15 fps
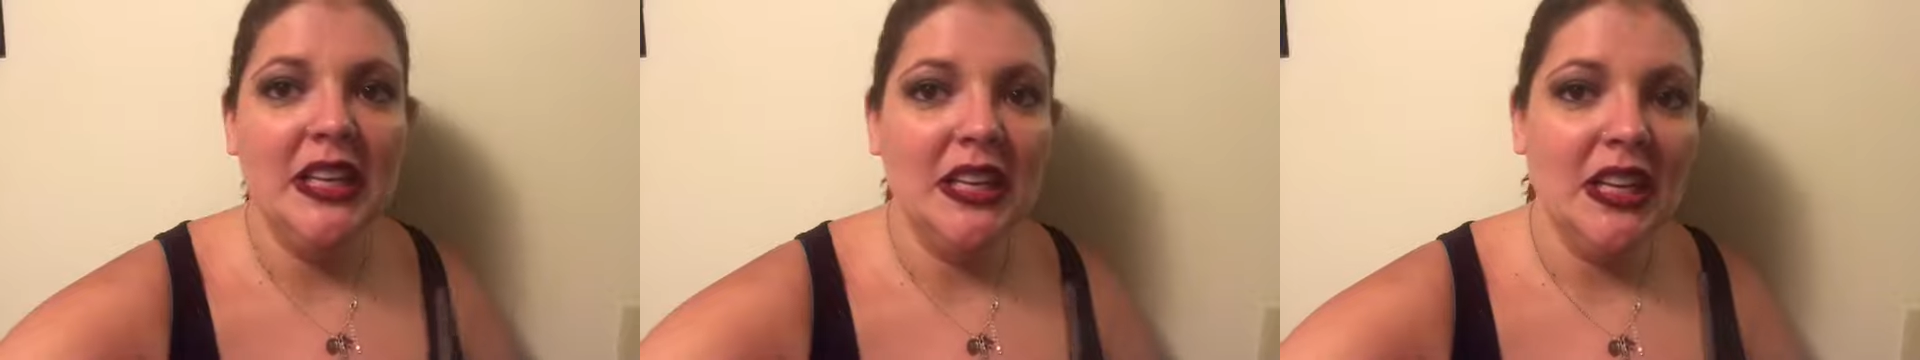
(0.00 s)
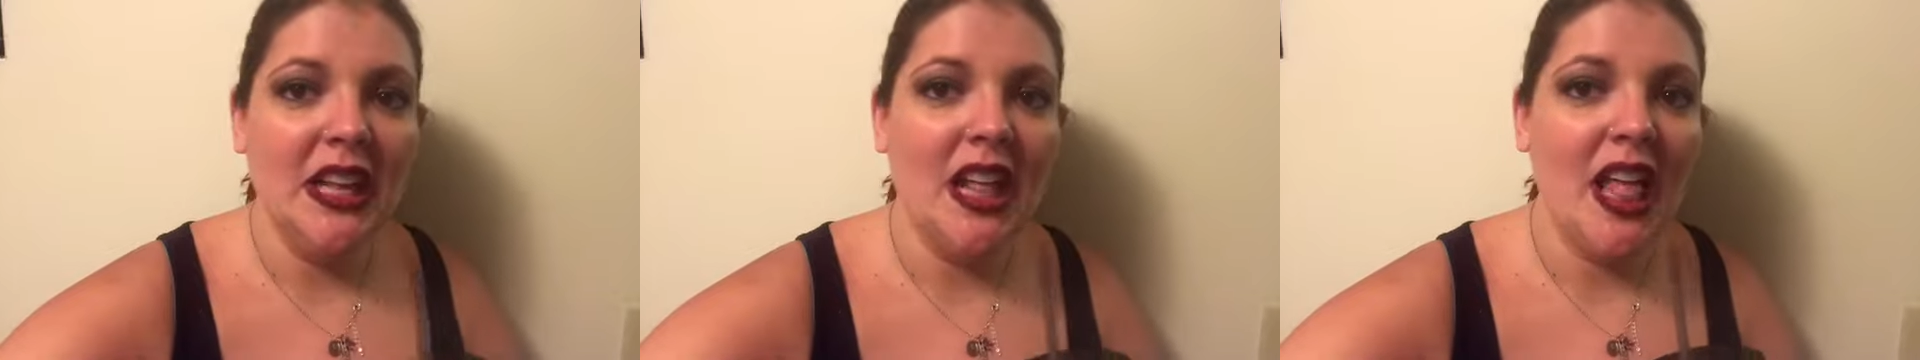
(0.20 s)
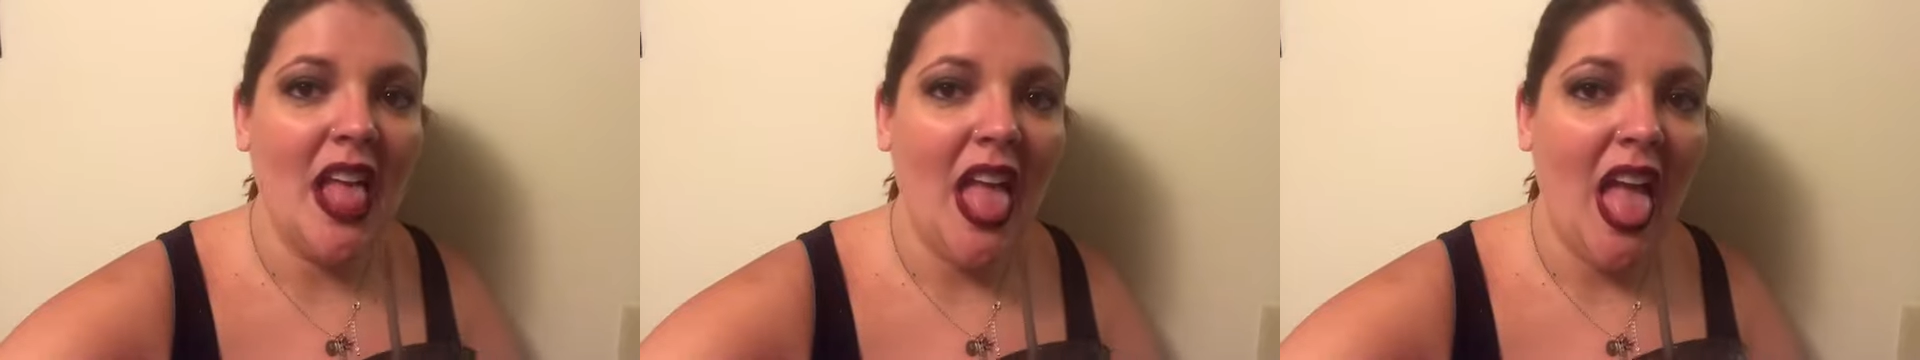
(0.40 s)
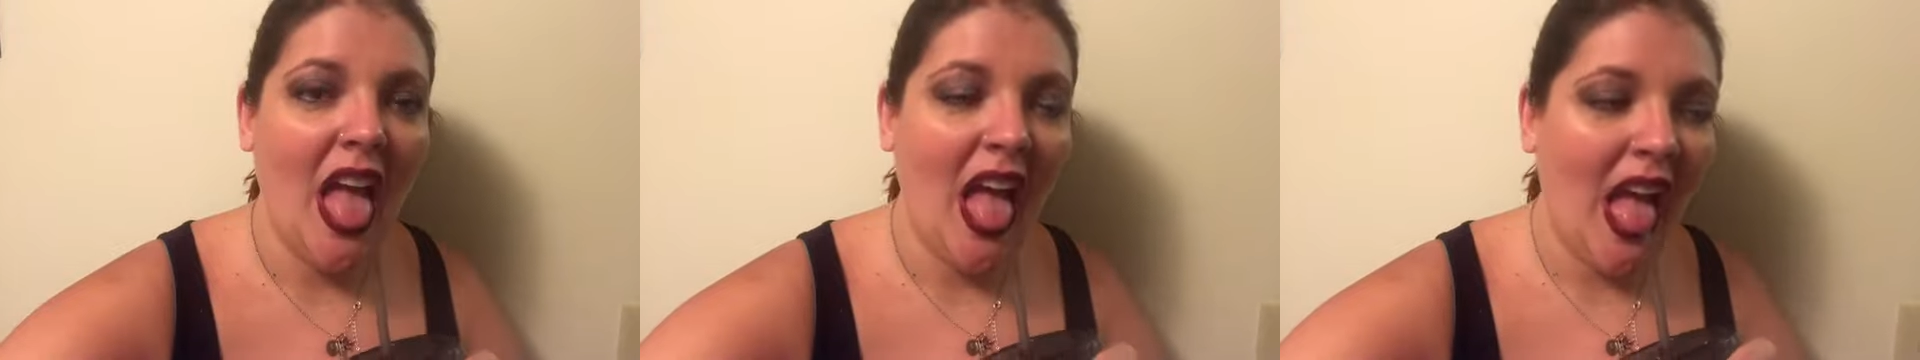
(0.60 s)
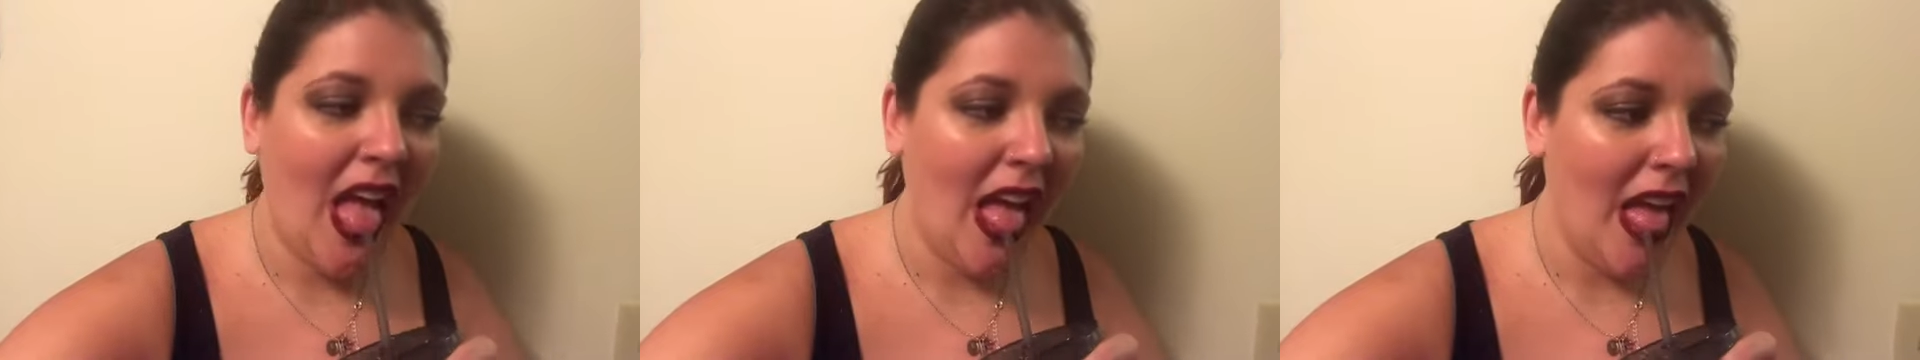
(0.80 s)
it?
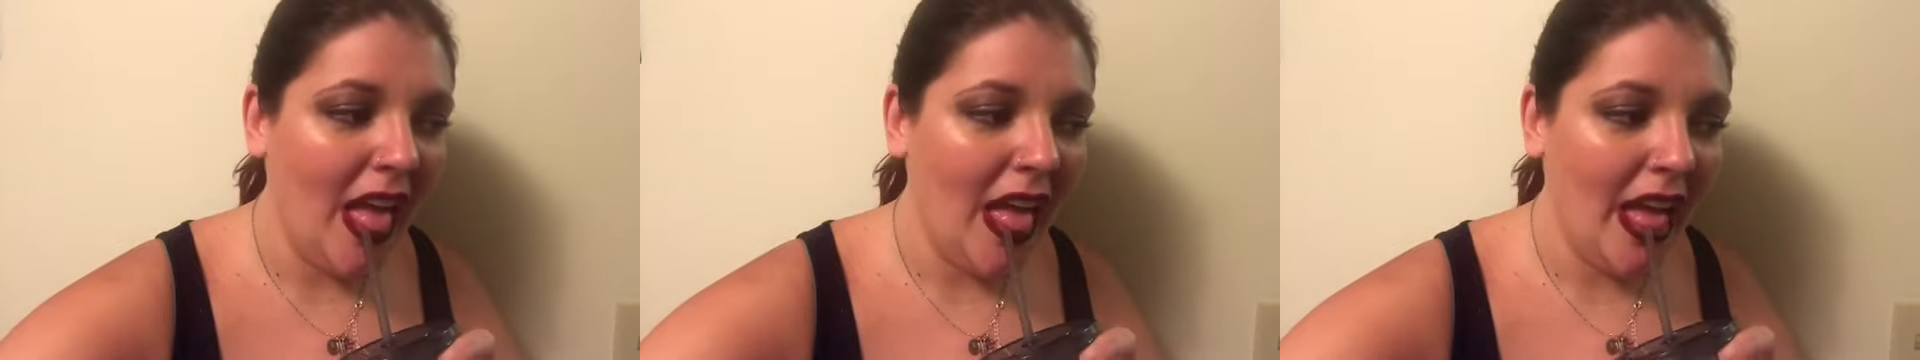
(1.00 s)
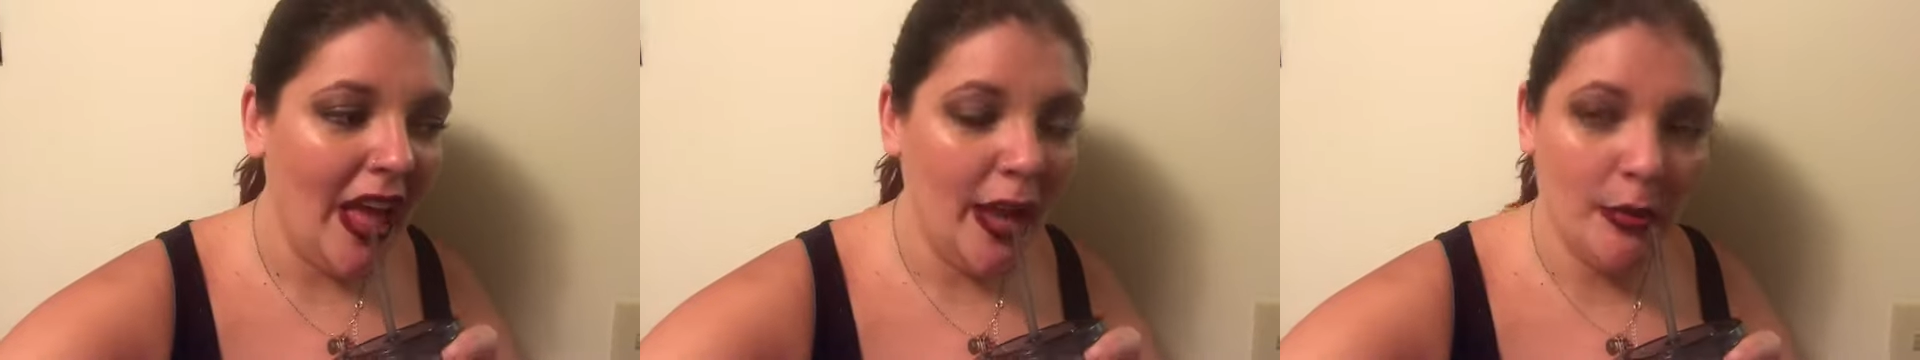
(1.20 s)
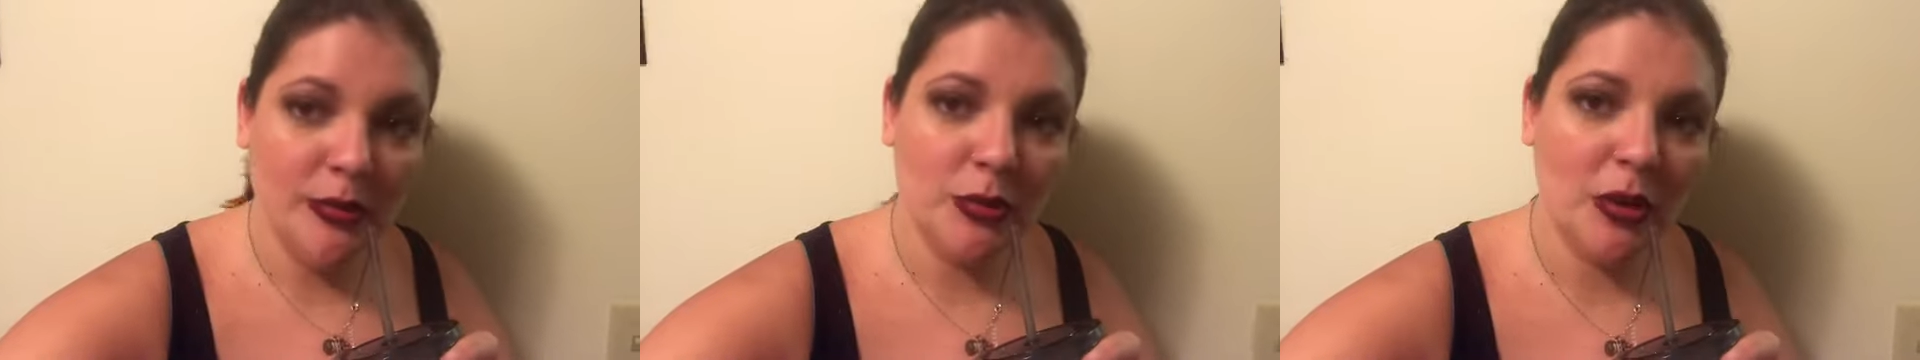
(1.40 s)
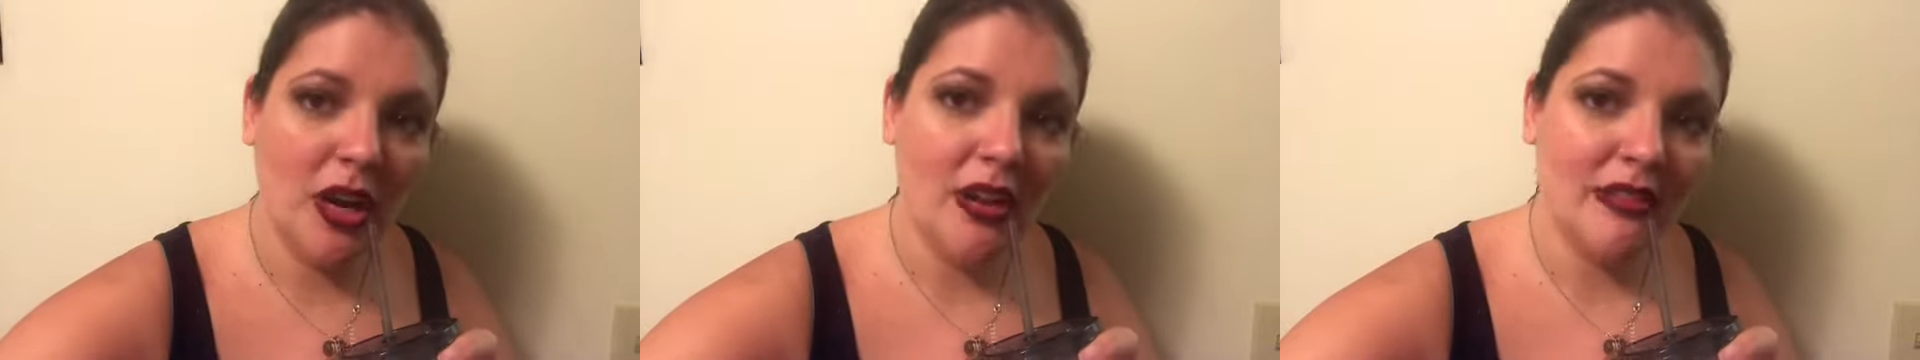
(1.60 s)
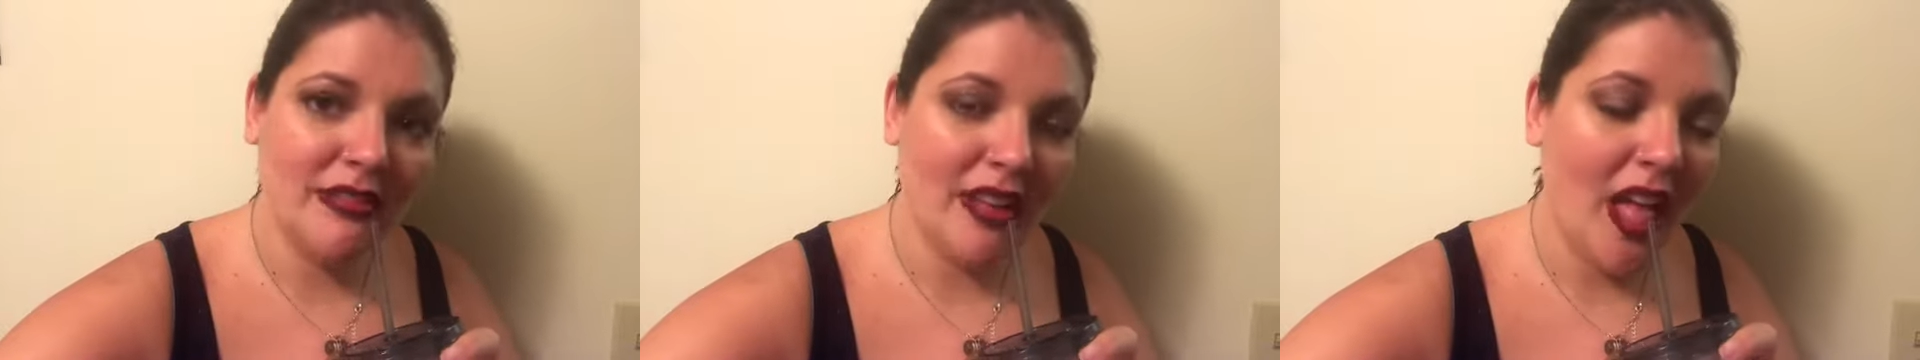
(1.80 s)
It was
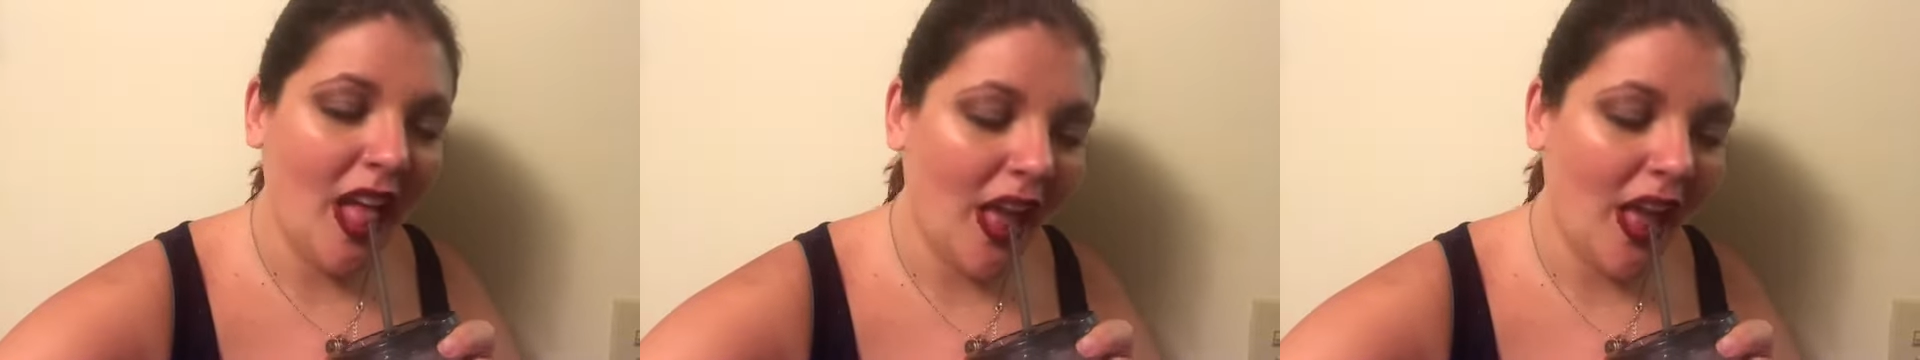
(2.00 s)
rough.